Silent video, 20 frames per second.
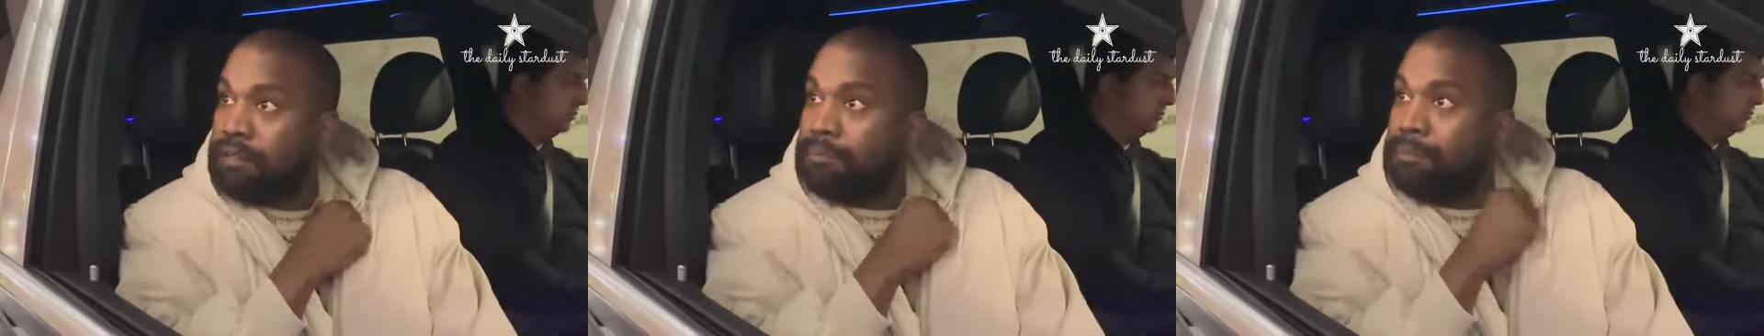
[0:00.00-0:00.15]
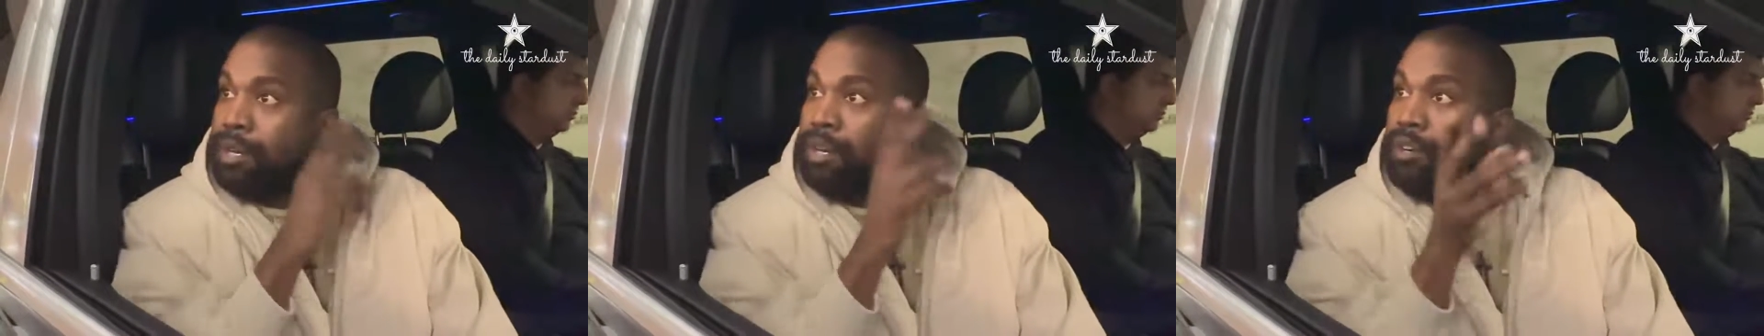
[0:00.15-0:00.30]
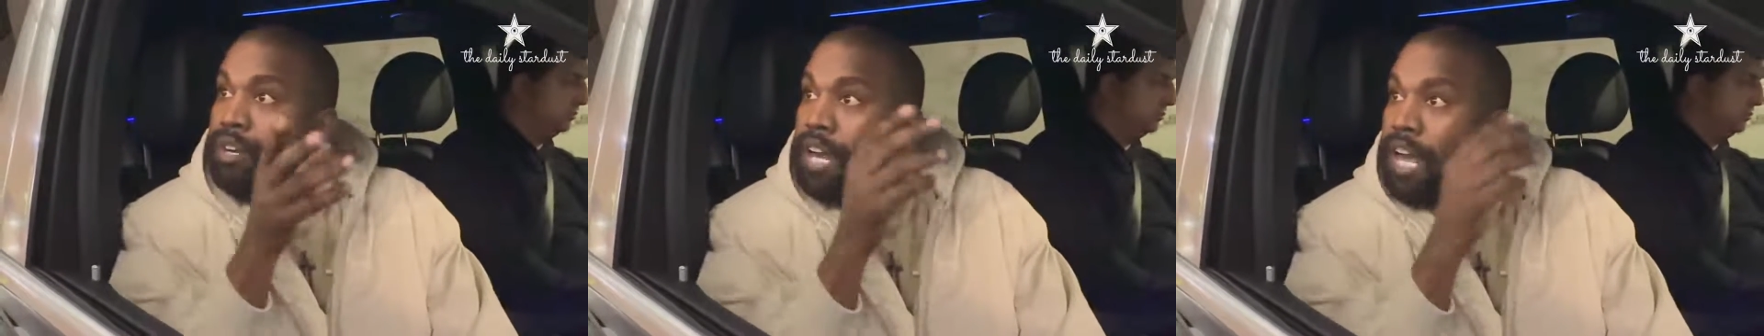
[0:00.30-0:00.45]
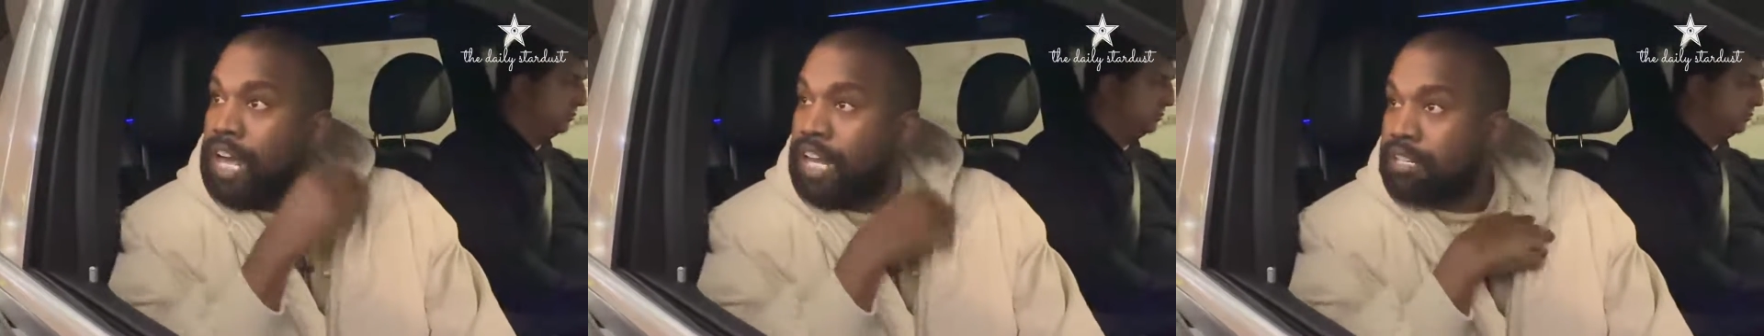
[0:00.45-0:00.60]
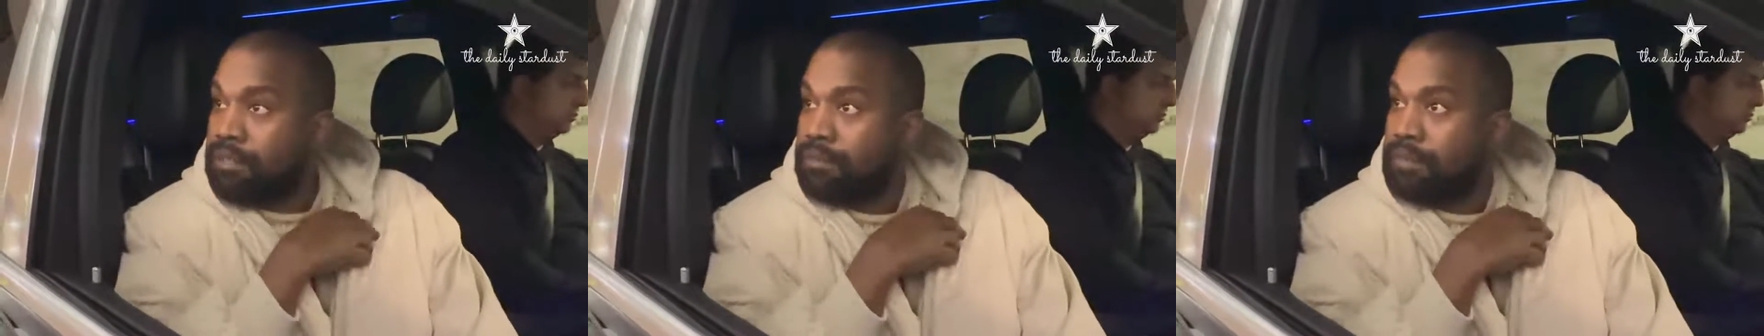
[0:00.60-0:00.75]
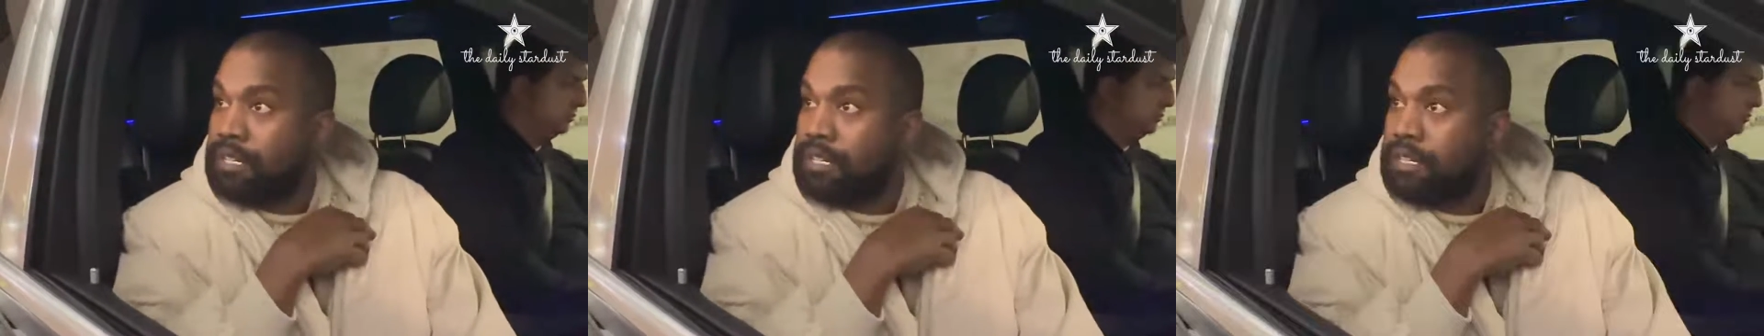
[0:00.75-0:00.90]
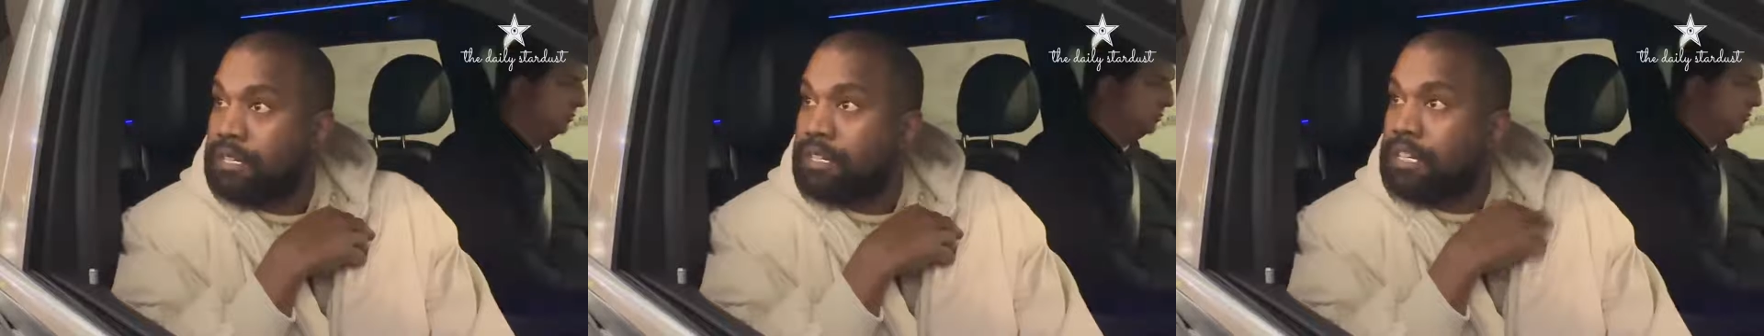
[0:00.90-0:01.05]
Bill Cosby,
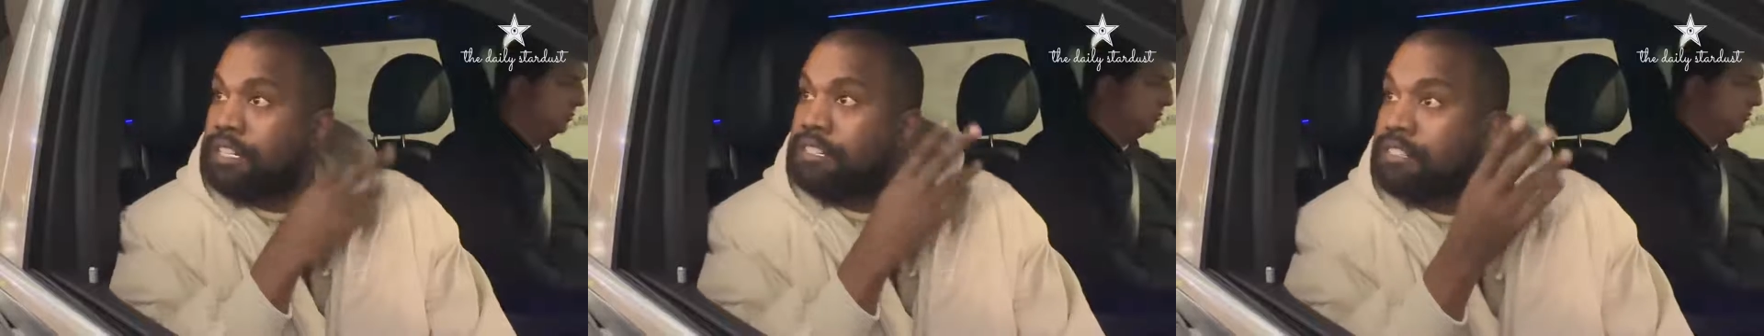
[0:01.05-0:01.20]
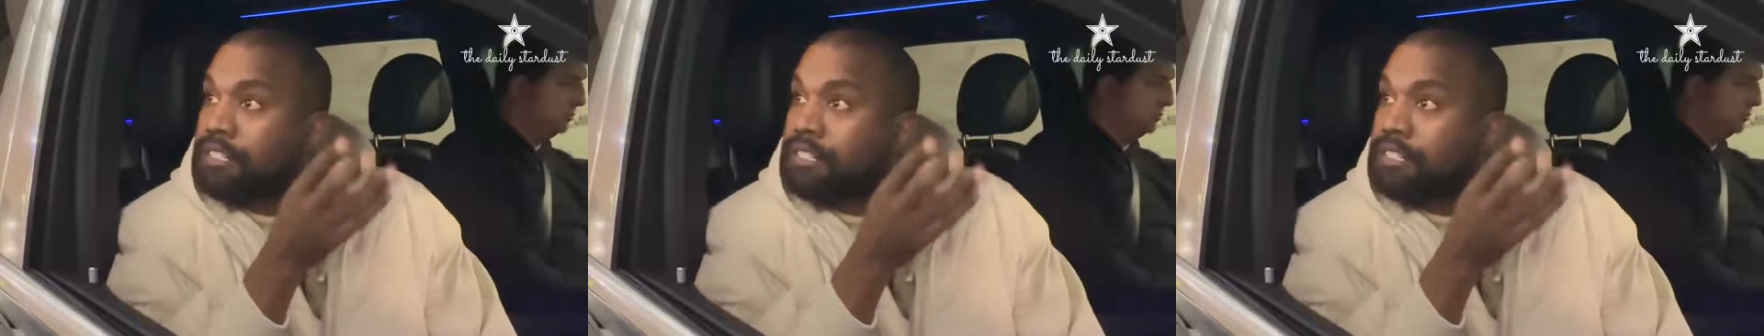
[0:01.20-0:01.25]
his